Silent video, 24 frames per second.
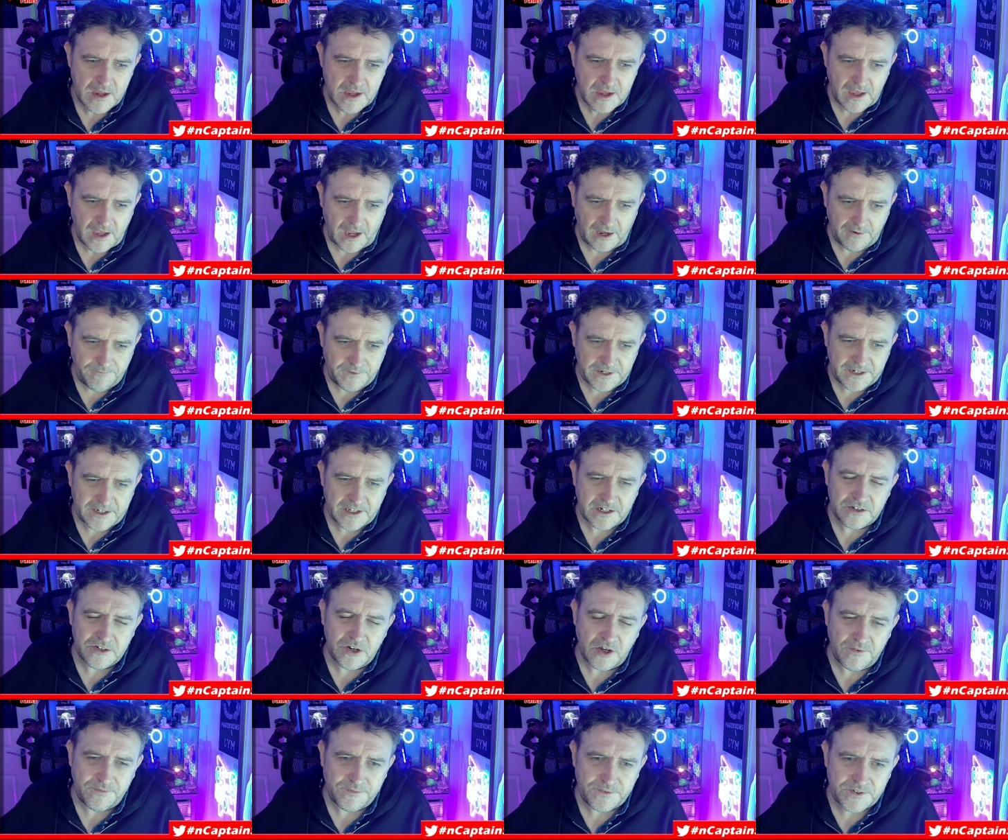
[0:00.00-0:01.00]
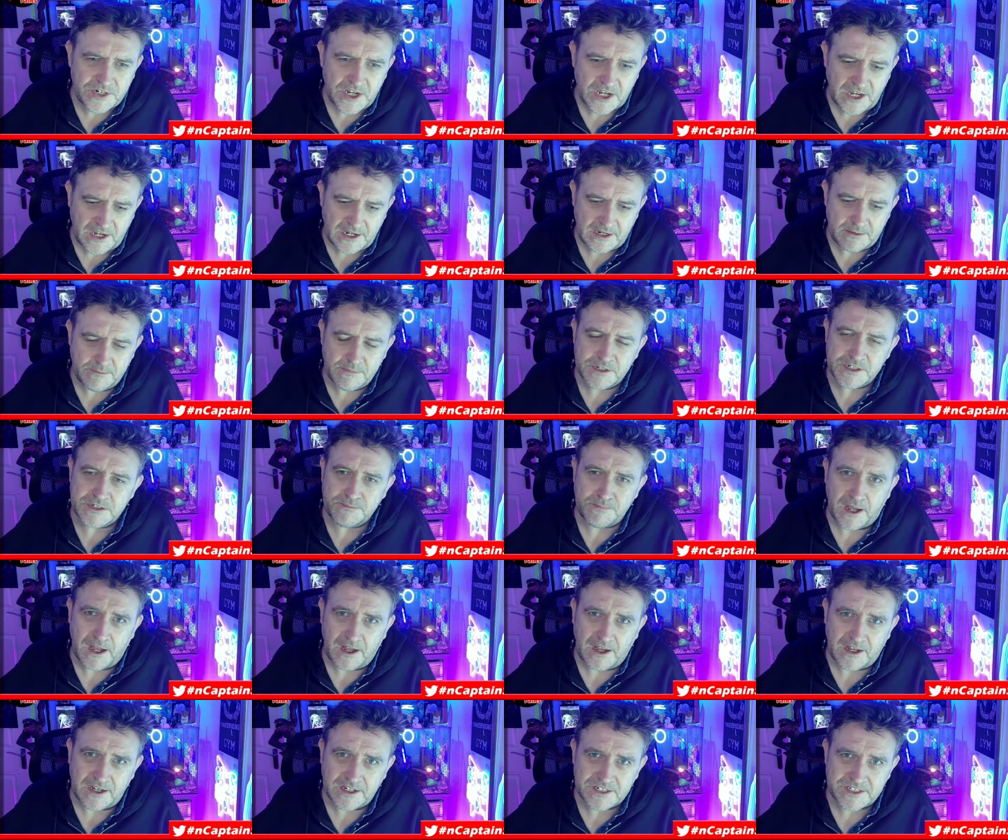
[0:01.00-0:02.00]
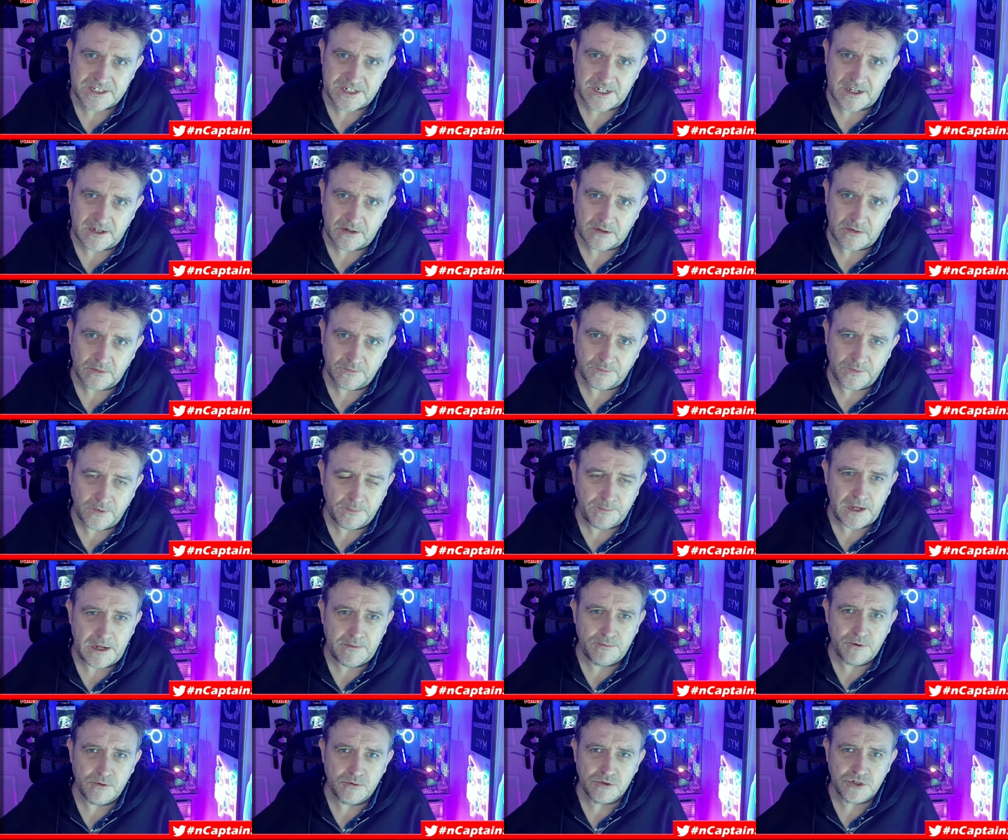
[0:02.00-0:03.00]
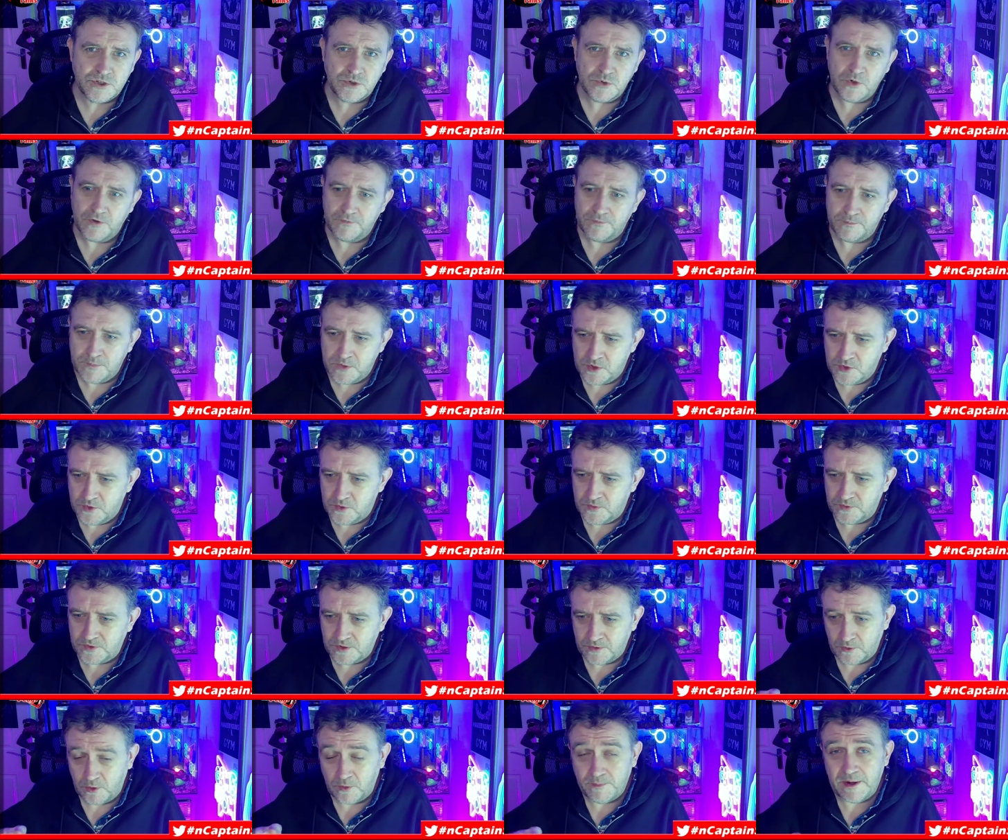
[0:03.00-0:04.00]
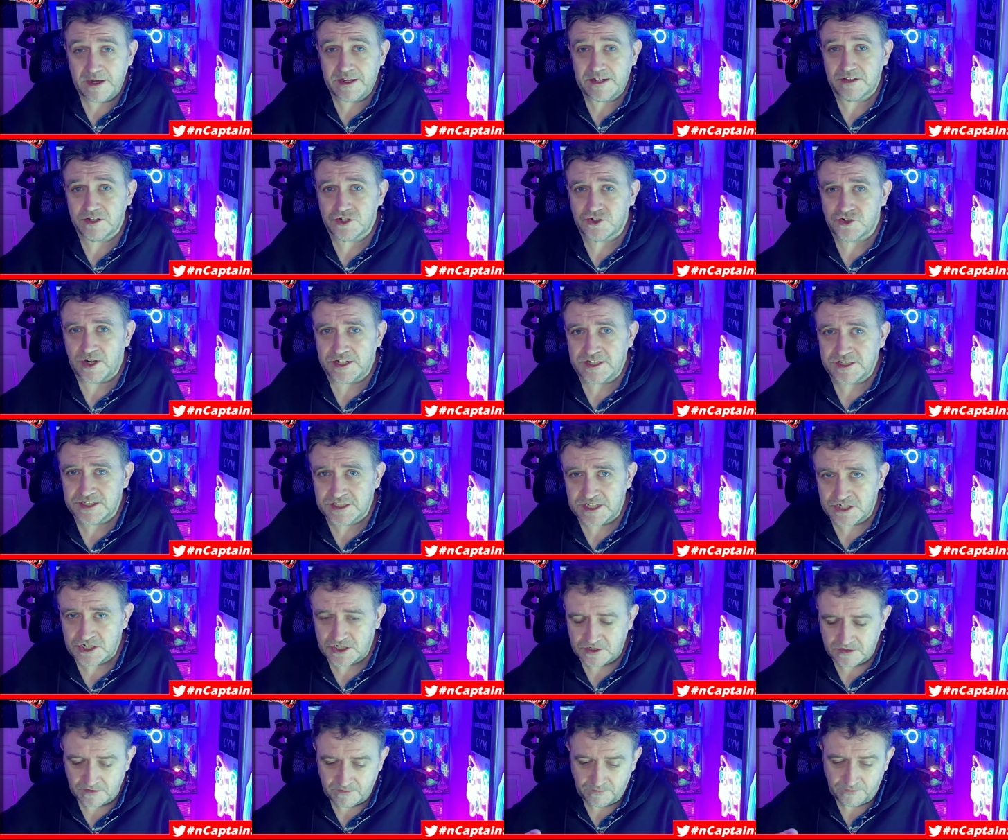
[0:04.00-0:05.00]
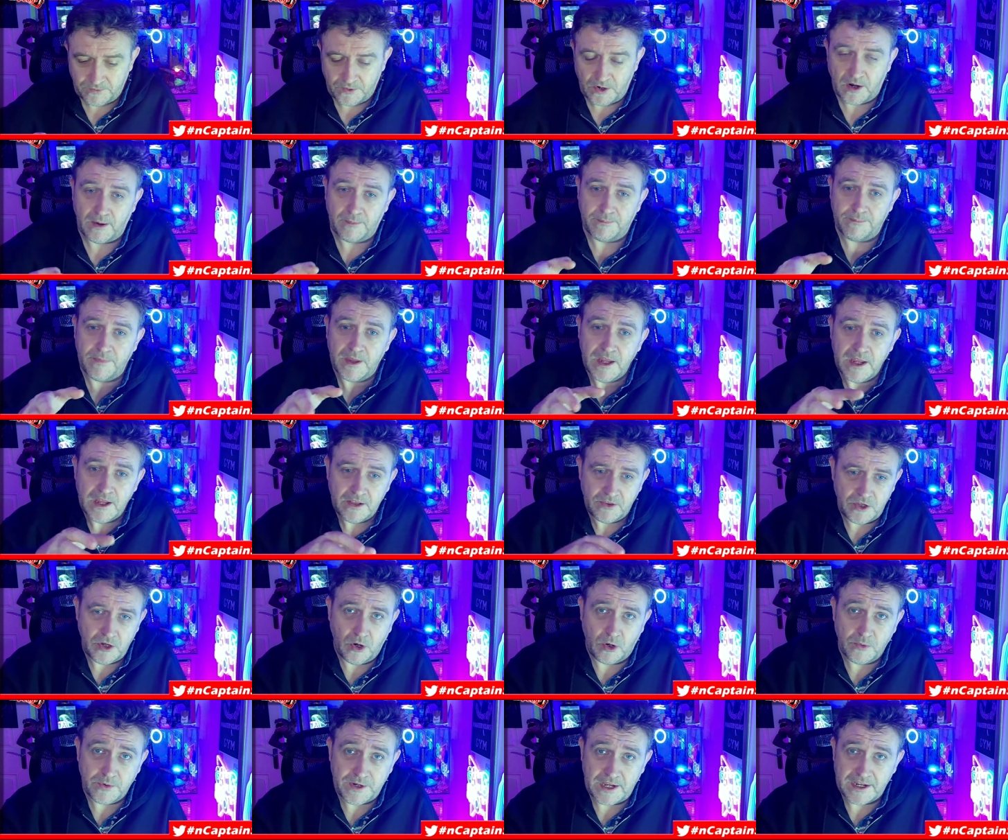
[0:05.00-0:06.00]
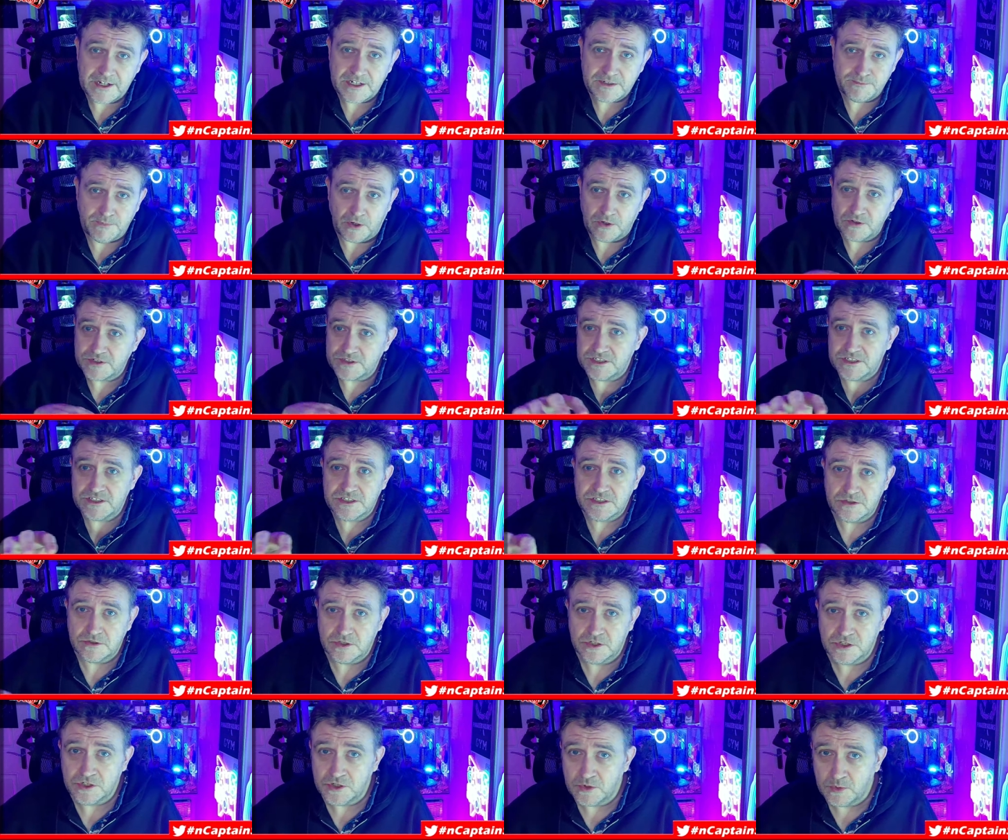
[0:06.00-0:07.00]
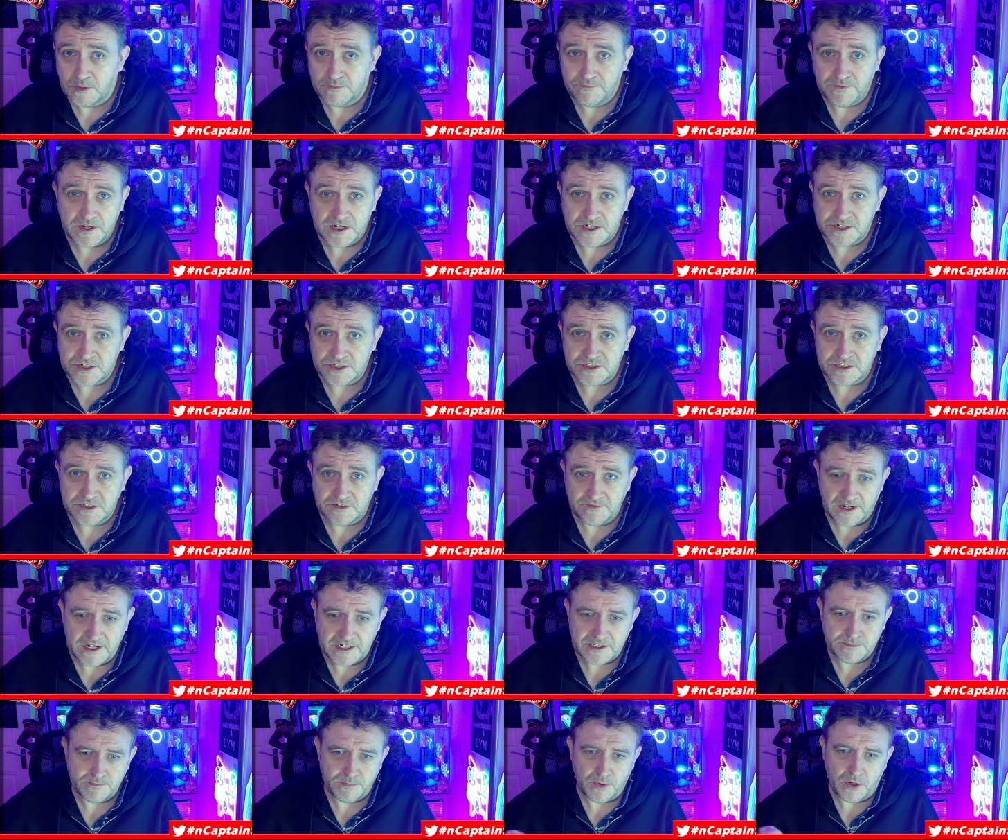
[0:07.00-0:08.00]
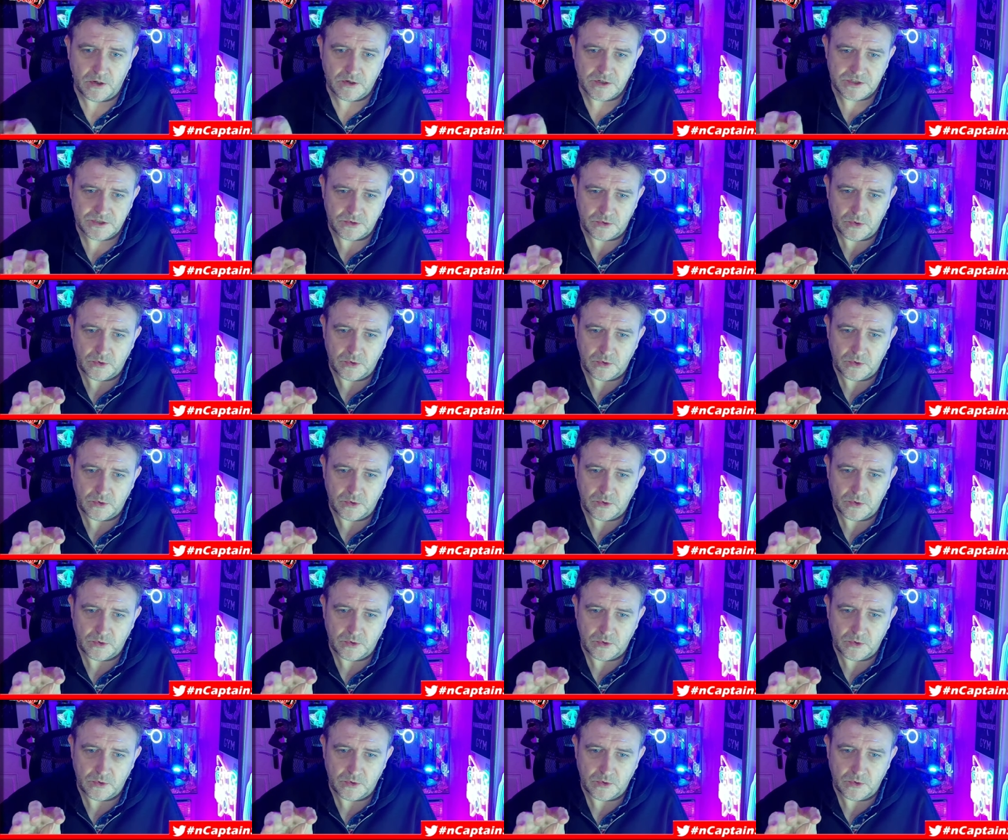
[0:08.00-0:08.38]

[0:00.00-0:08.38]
I think enough time has passed now for people to have moved or make the transition from the old Xboxes to the newer versions of Xbox,